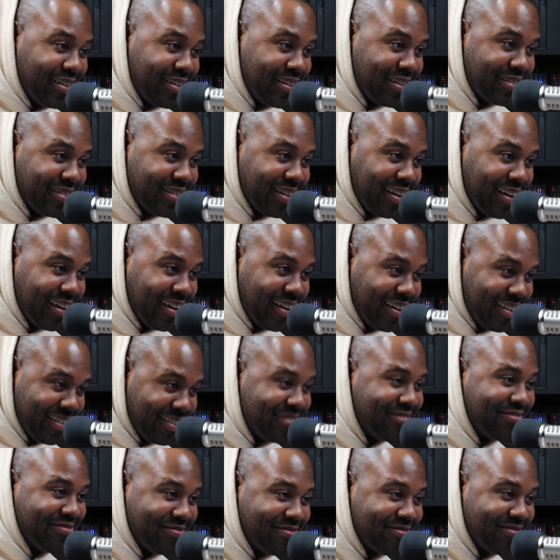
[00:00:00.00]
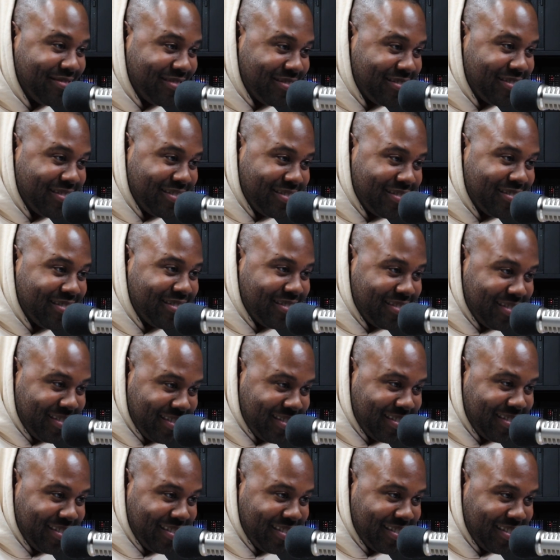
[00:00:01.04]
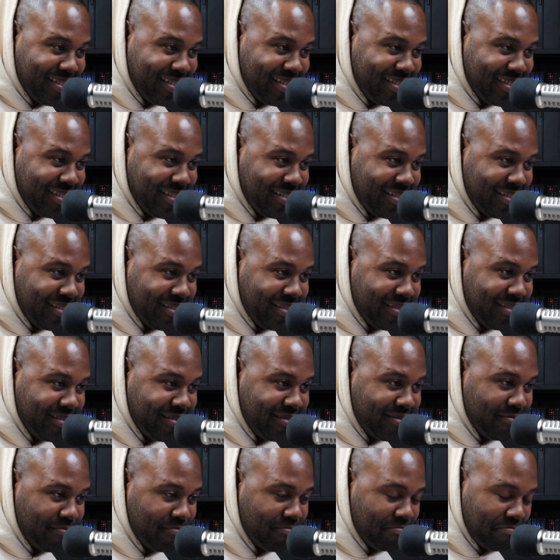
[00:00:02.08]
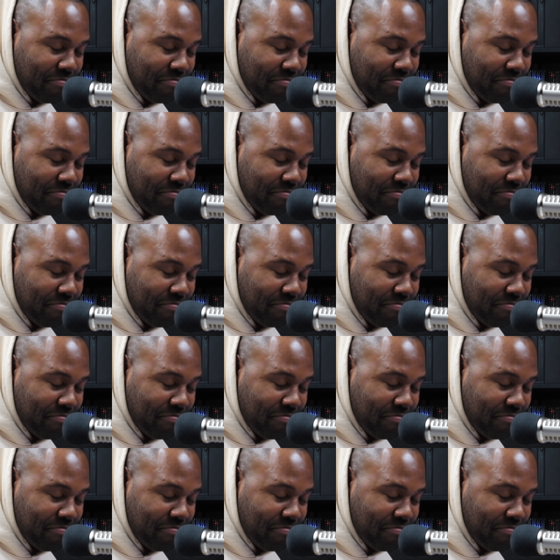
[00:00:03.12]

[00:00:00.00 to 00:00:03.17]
The album going #1, period.